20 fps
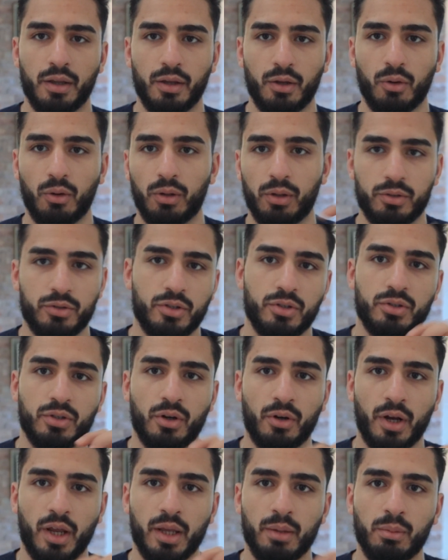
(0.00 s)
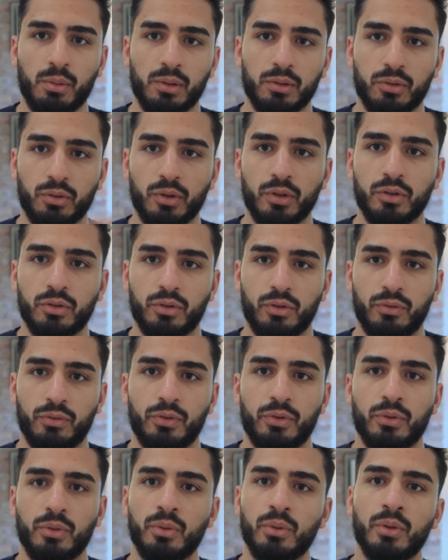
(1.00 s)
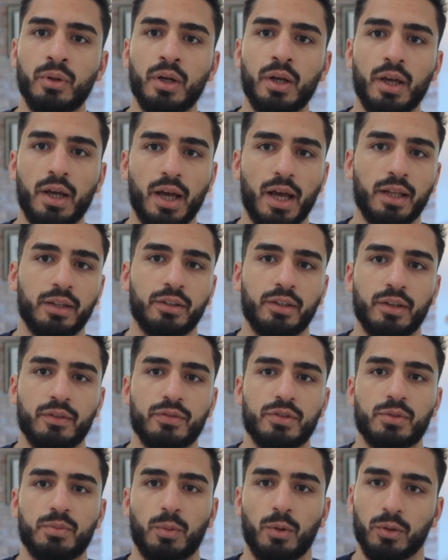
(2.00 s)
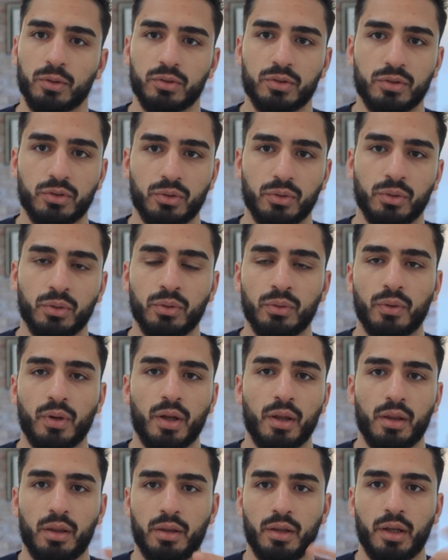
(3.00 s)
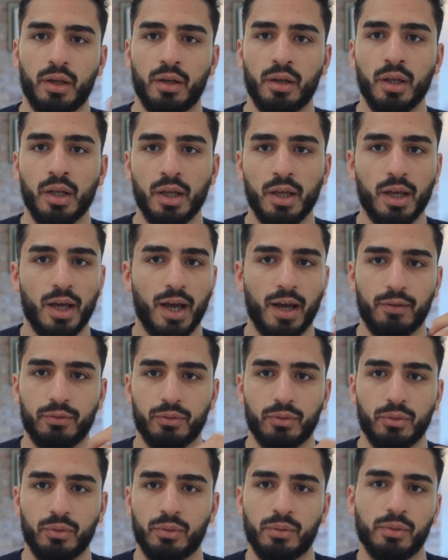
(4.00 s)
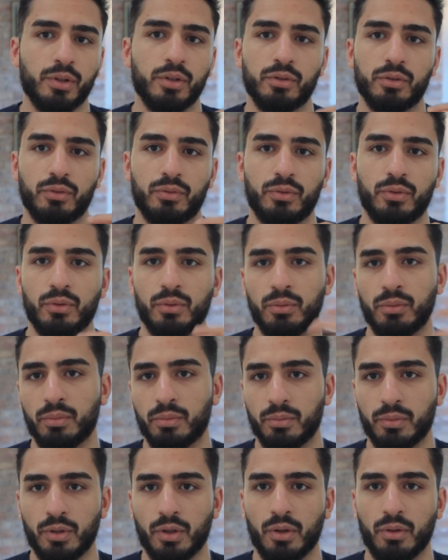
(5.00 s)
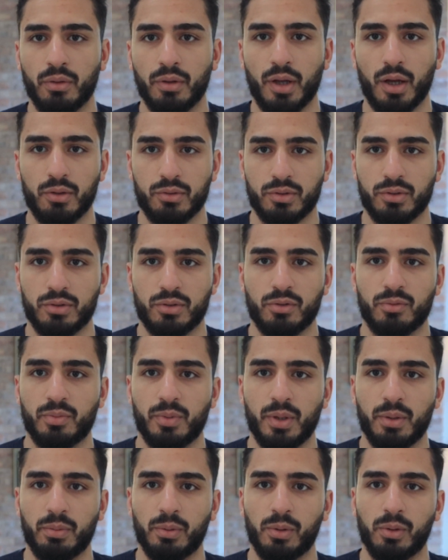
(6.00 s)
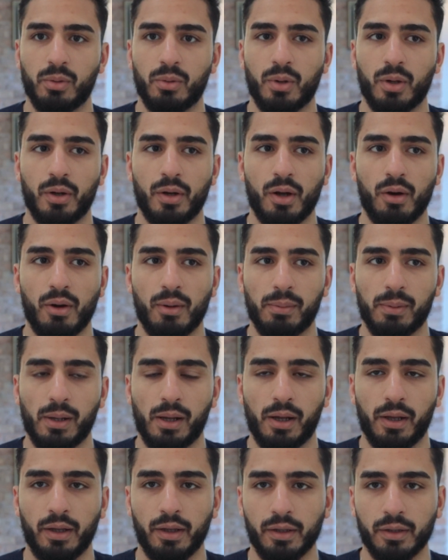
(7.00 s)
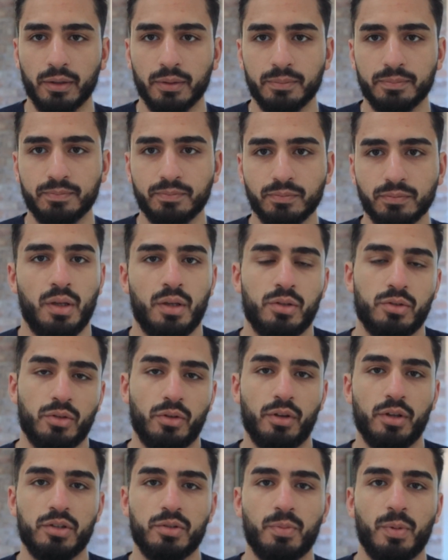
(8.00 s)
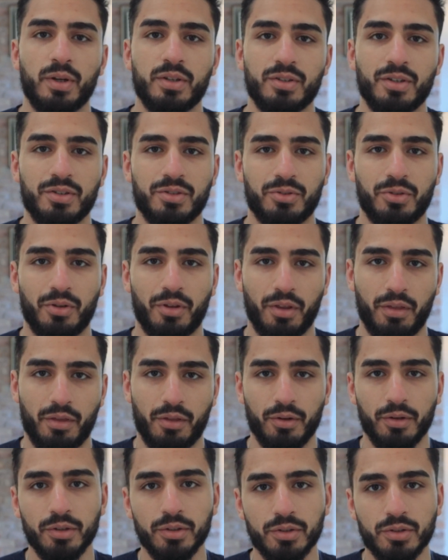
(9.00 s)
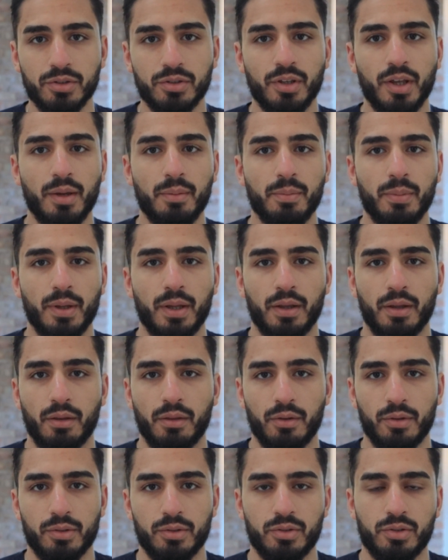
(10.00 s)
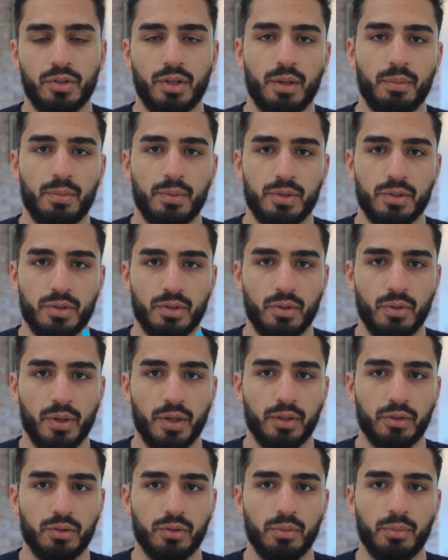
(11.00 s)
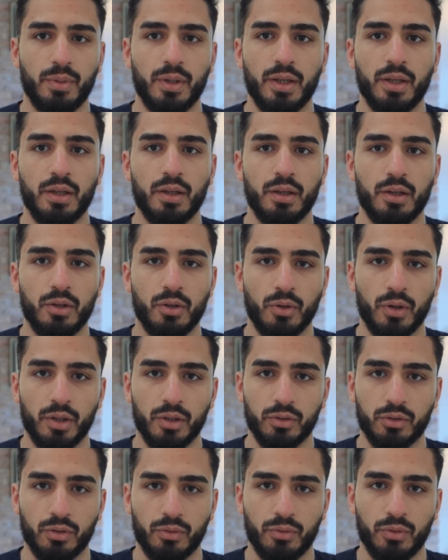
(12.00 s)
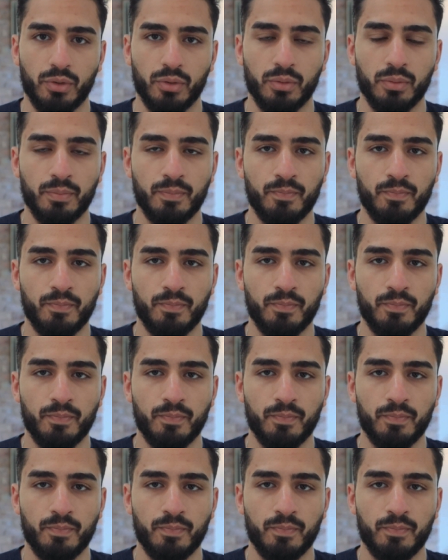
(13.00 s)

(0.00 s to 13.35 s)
colleges are able to interview and give spots to, rather than have to interview thousands of people who are now applying. So this brings us to the third step, and the third step is going to be your interview.